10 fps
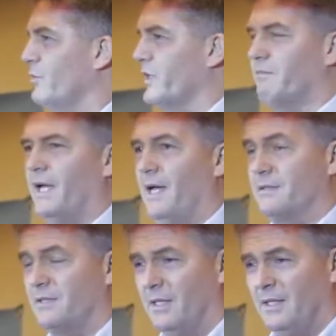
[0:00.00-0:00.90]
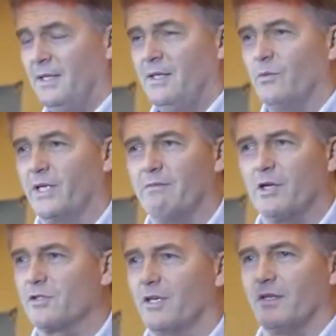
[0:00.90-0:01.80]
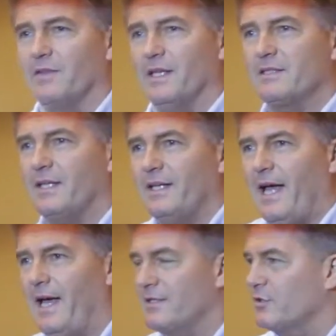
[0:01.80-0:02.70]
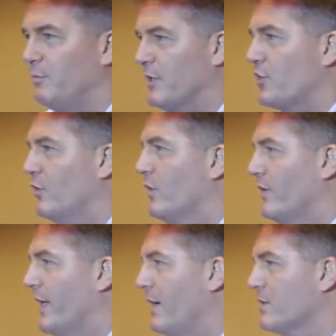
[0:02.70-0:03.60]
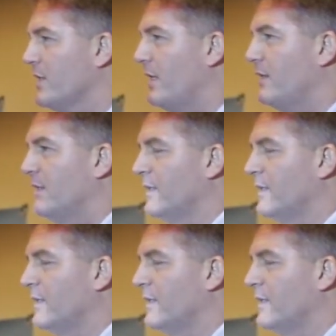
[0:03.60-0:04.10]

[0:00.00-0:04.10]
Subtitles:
Whatever goes on the inside has to be shown on the outside,